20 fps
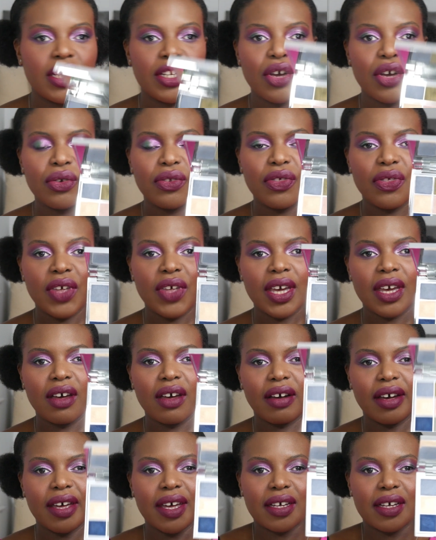don't think
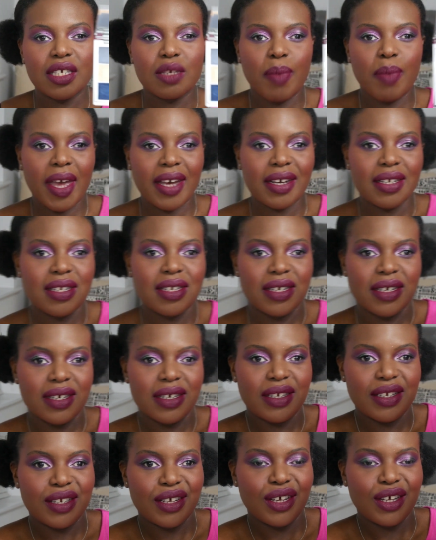I
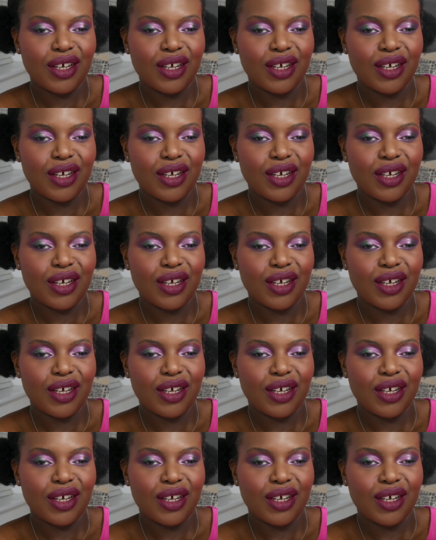expected